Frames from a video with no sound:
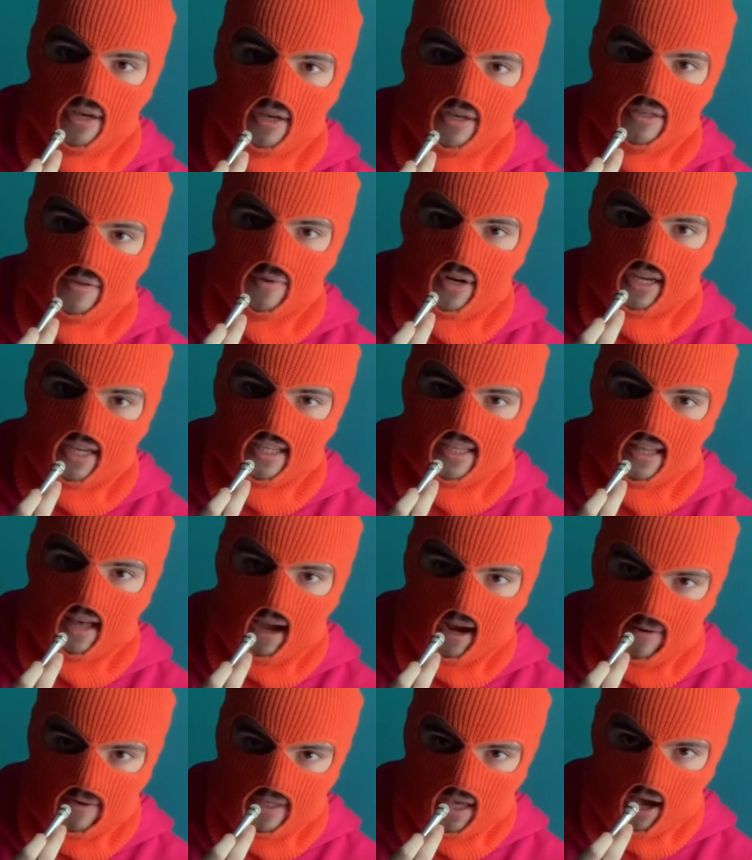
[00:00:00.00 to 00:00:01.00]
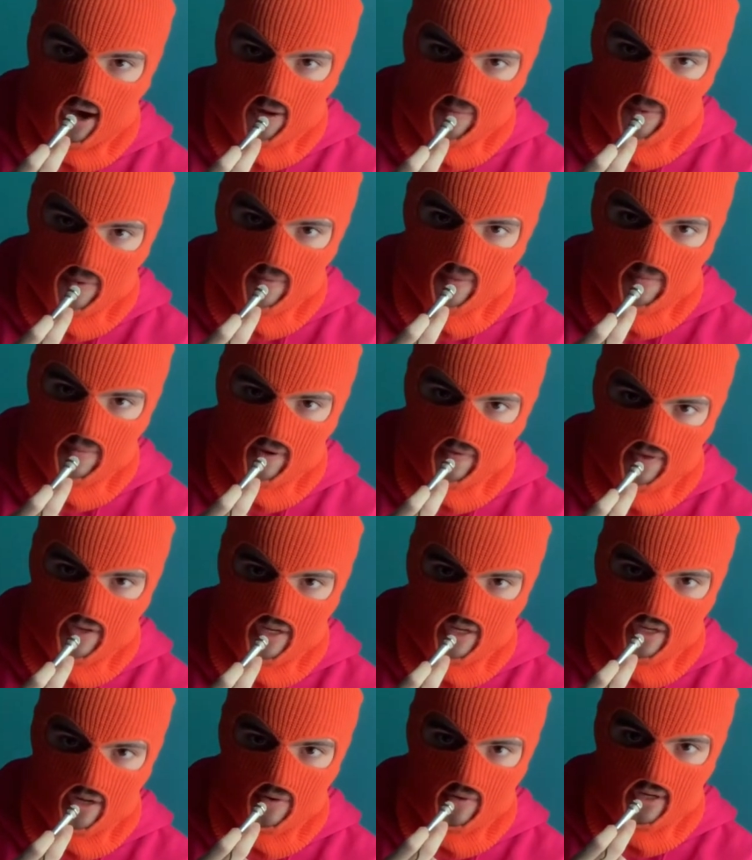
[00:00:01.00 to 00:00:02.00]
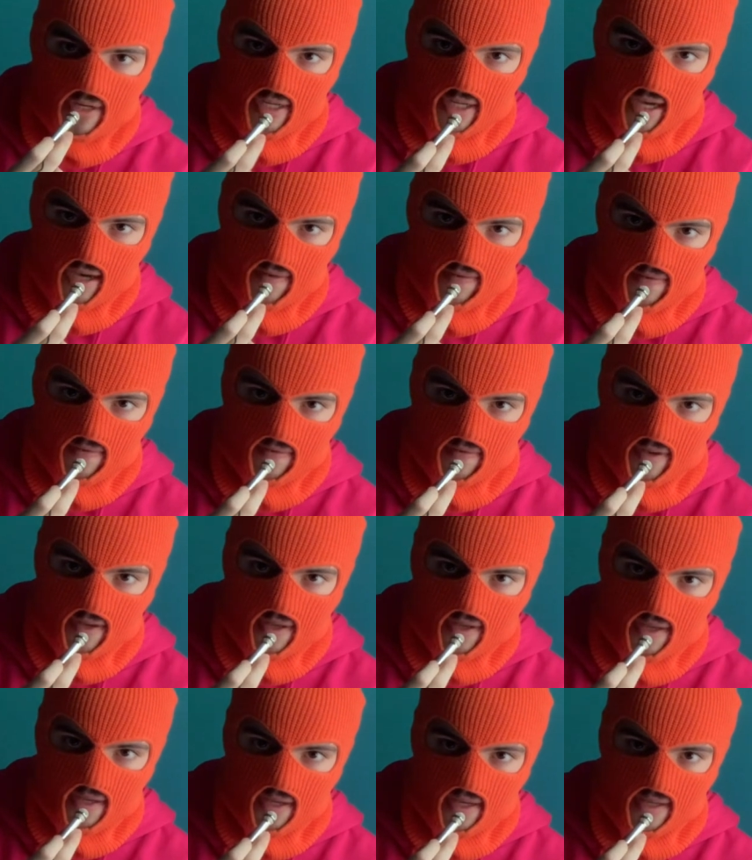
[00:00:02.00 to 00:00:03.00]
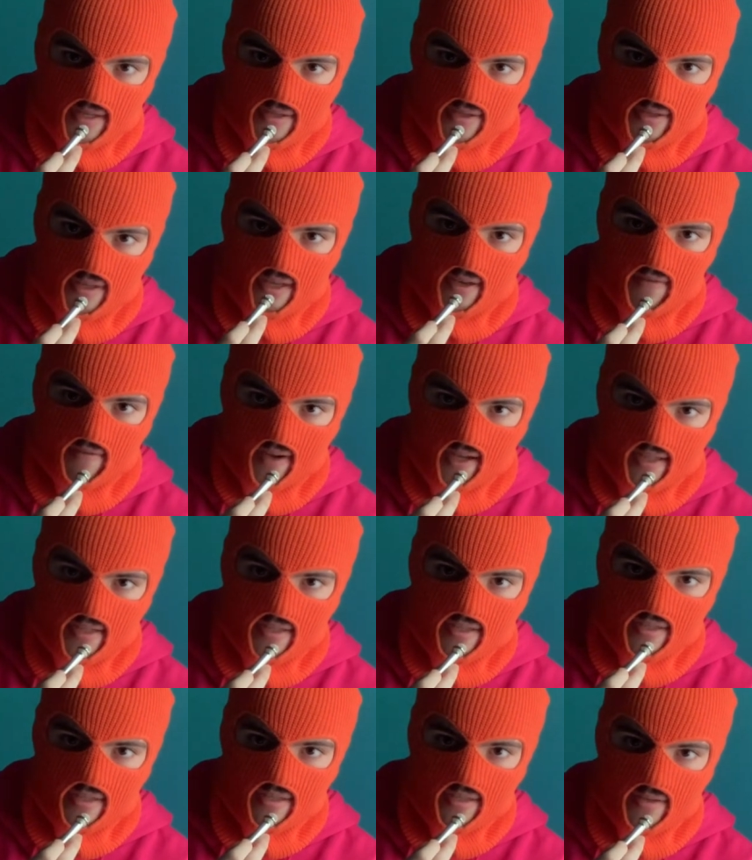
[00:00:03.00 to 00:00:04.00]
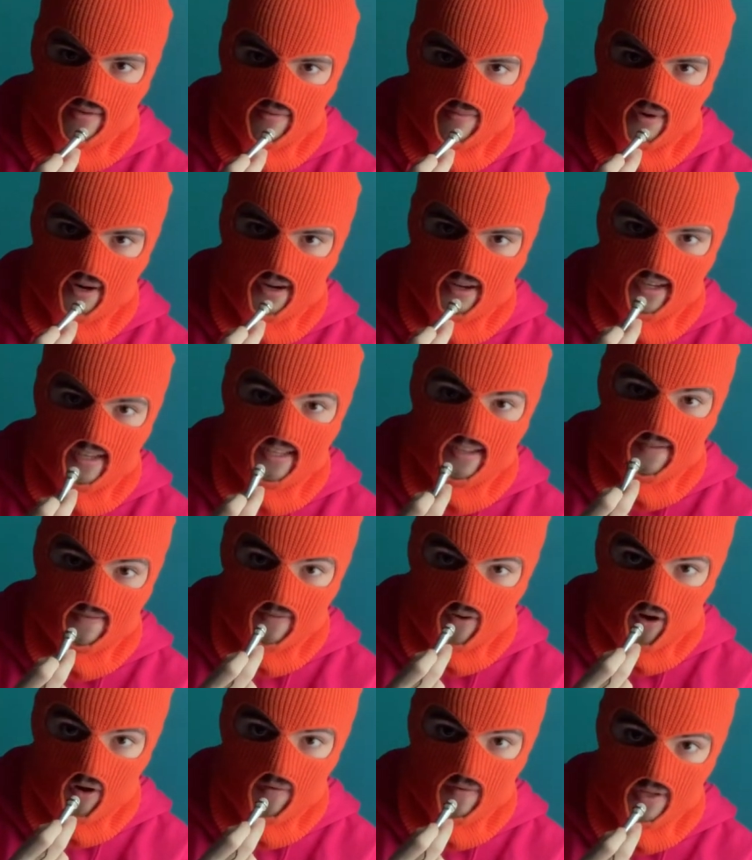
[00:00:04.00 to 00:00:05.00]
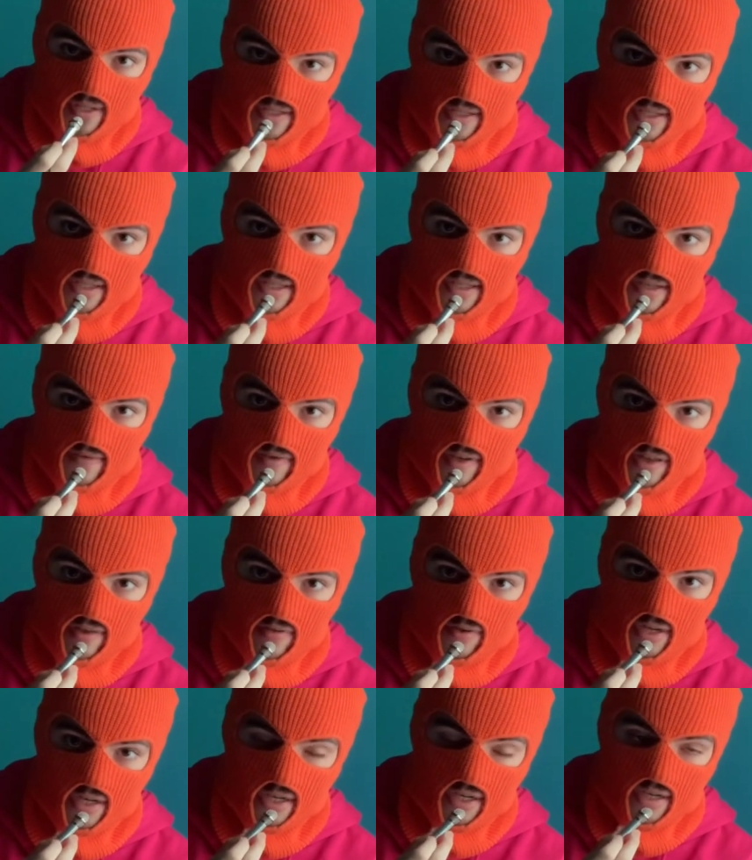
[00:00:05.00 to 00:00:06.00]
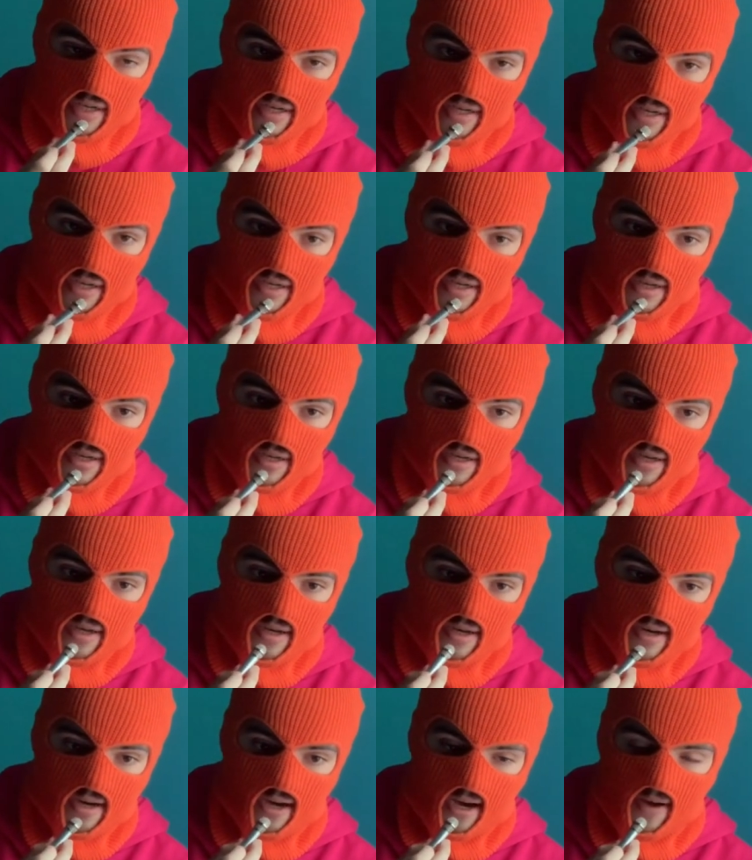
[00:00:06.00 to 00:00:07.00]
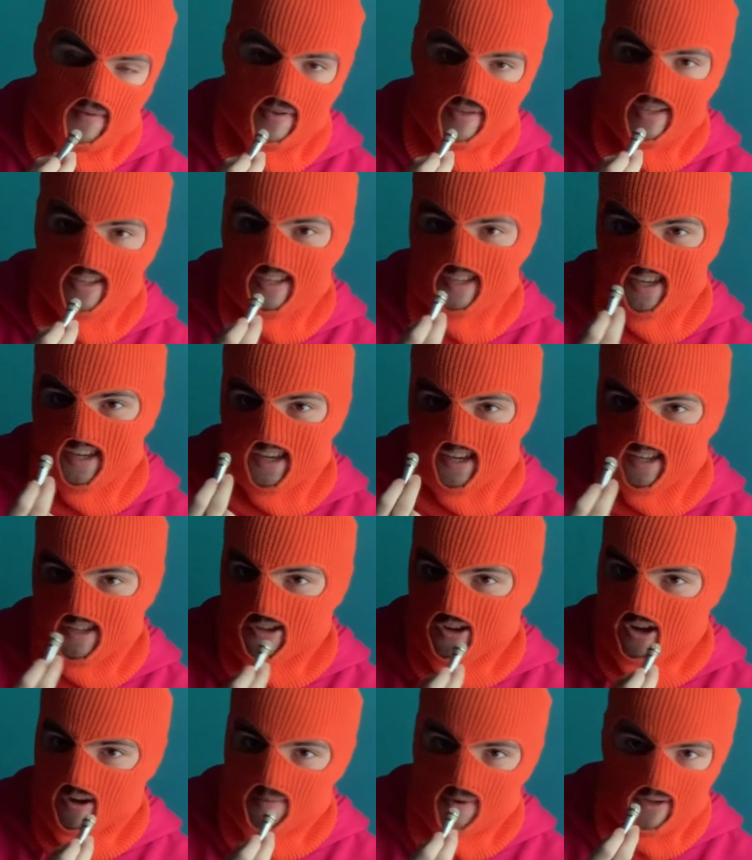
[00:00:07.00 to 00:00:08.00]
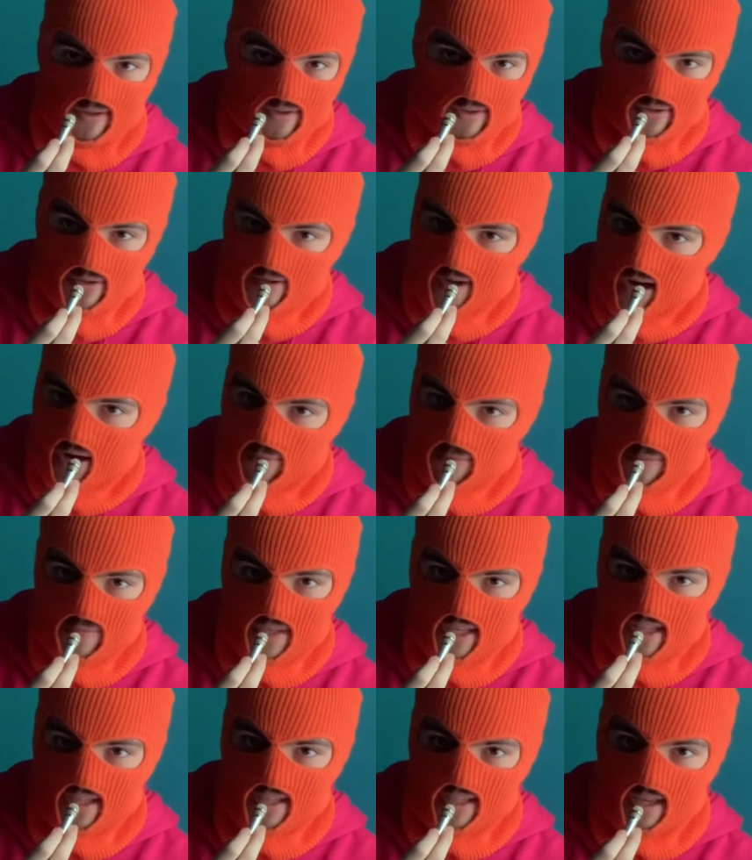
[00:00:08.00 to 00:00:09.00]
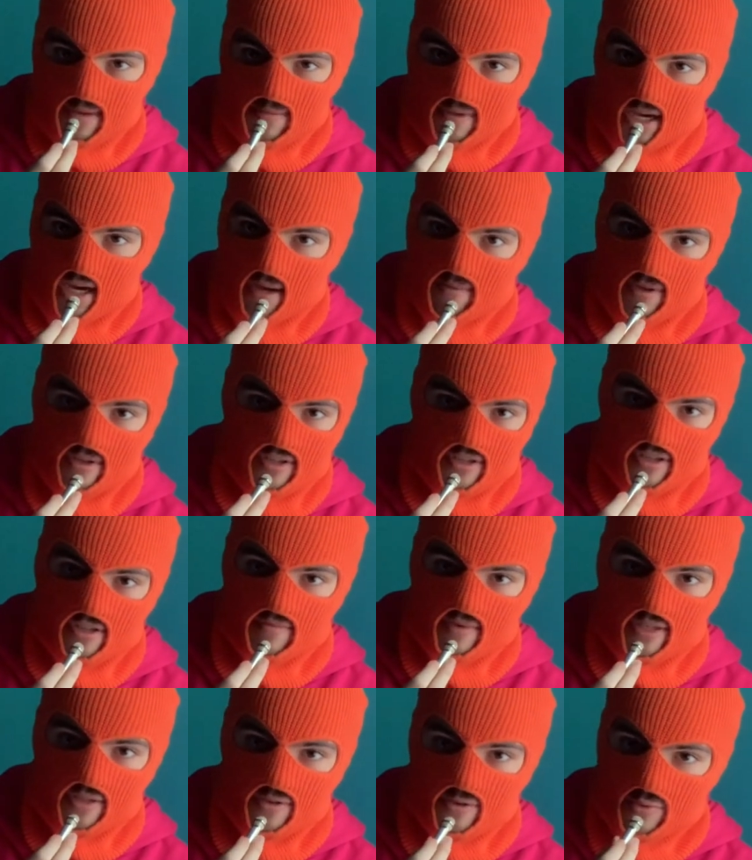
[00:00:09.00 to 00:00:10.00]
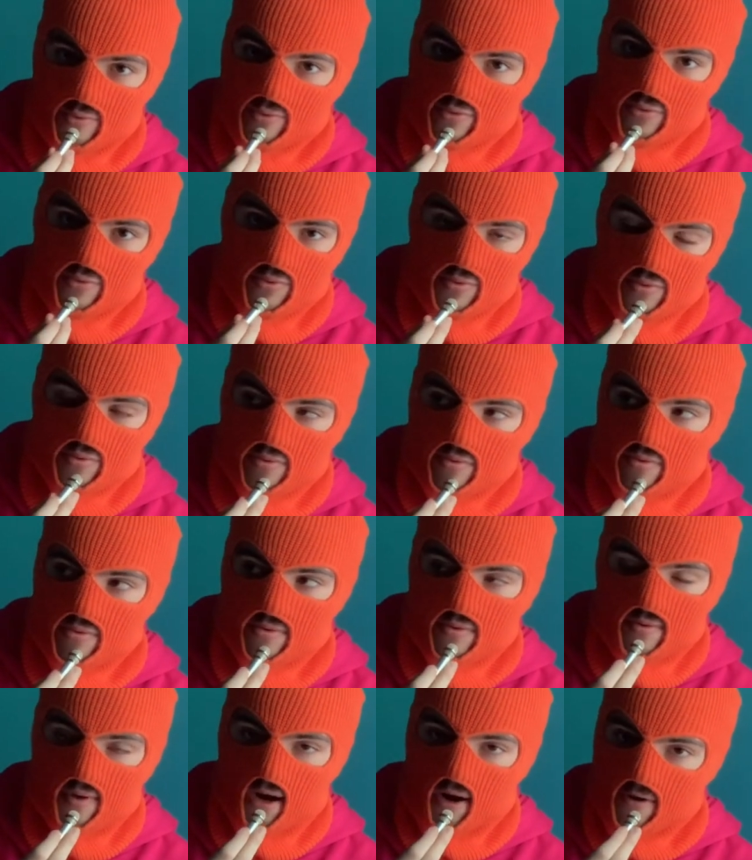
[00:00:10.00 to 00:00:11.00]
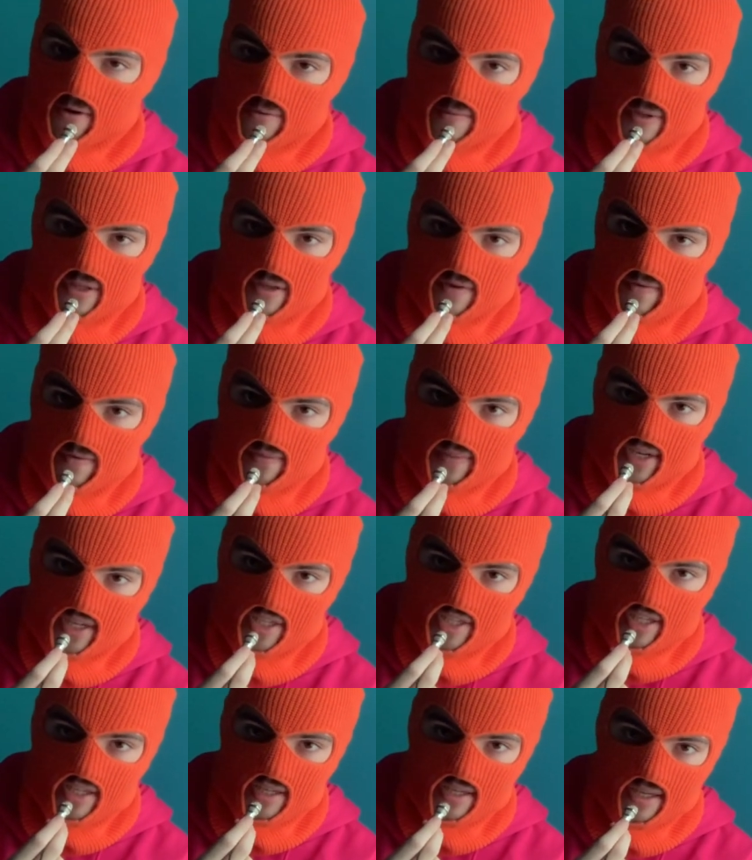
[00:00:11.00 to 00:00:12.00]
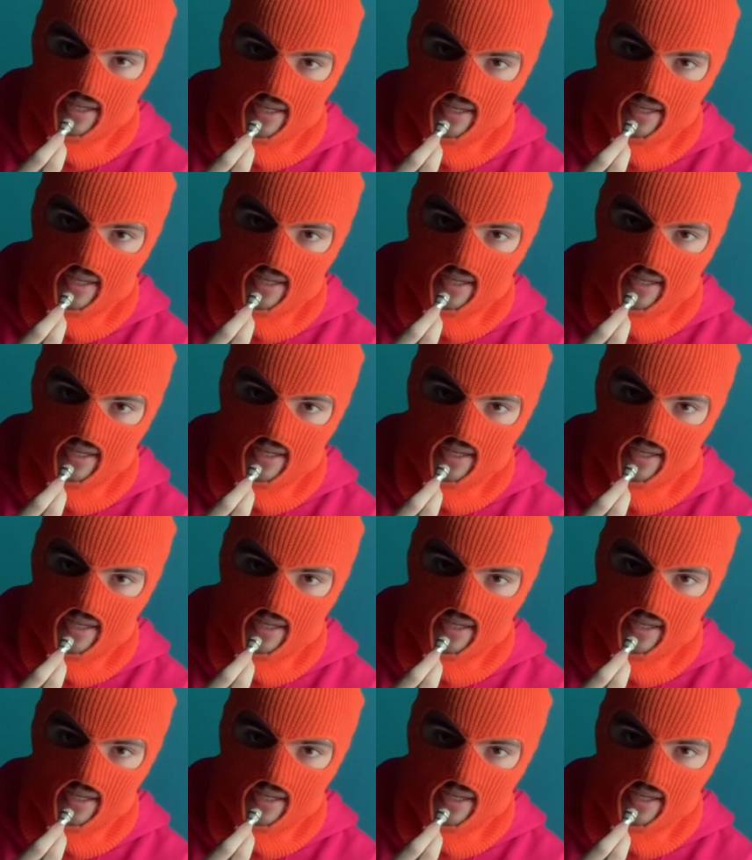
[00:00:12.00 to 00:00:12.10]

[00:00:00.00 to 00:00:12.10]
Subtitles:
So when I get to the IRYS album, I'm definitely going to go in depth into the events where he's involved in CTV3. Obviously, because I can't talk about two albums at the same time. That's just going to be too crowded with information.